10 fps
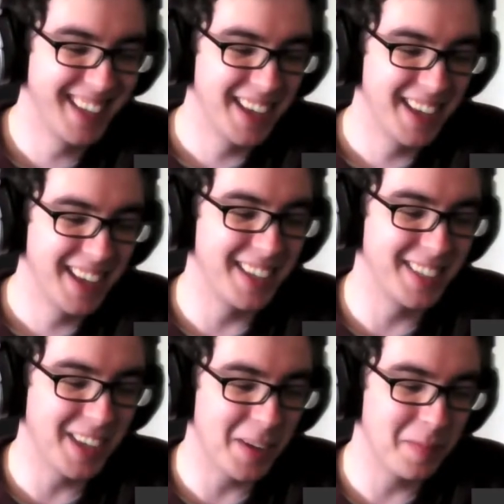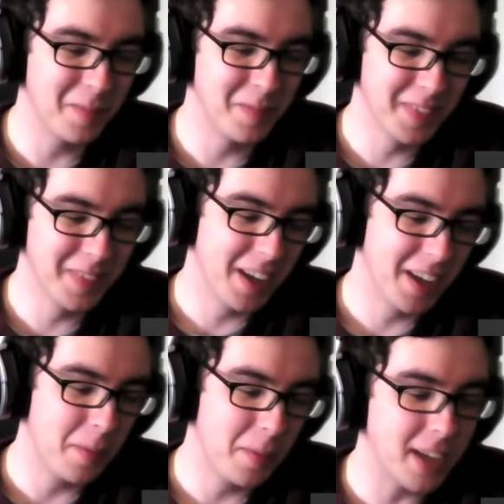Because
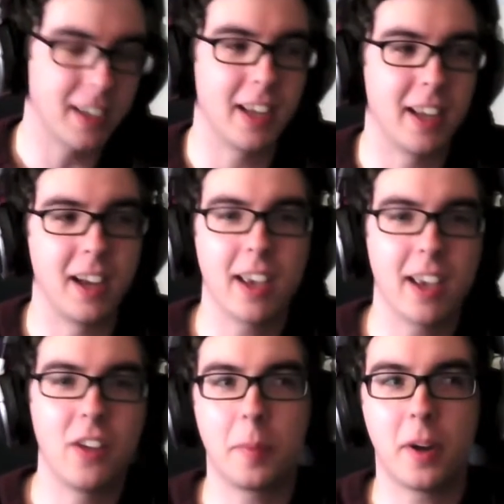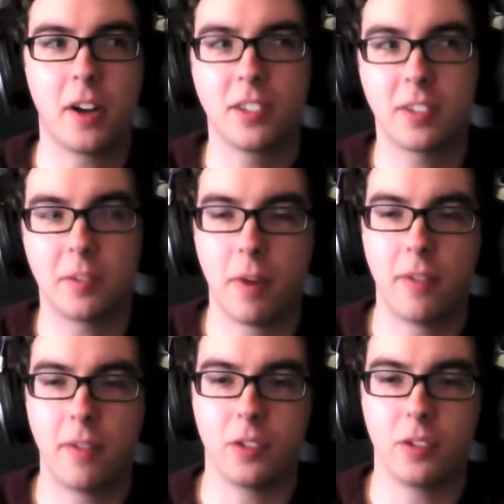basically, like over the past
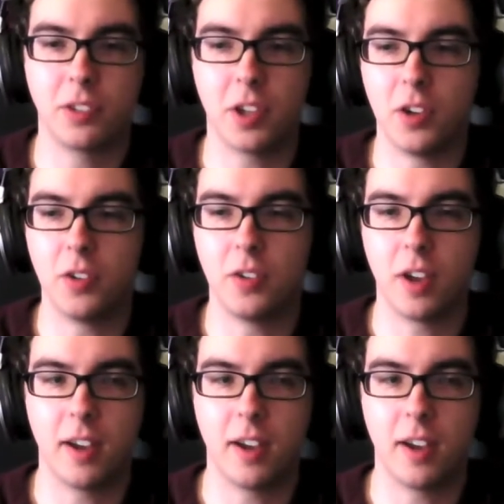month or two,